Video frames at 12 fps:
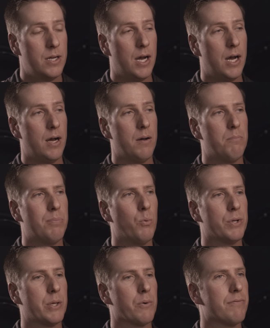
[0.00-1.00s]
But
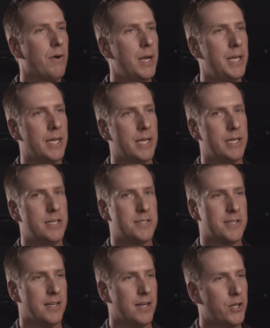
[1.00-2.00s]
what they were finding
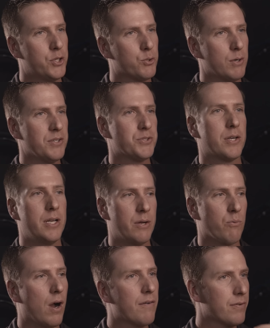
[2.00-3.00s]
is trails are
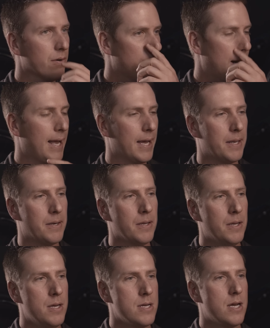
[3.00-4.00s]
getting rougher, and
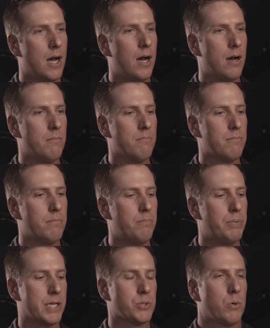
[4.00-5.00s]

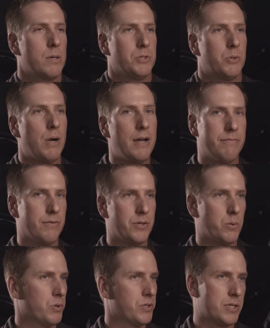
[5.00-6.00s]
because we're able to ride
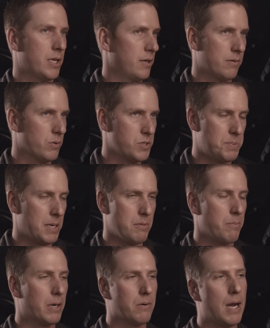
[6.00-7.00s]
further, we're just
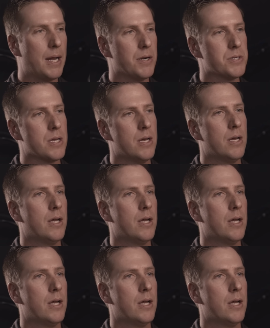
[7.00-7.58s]
becoming better riders.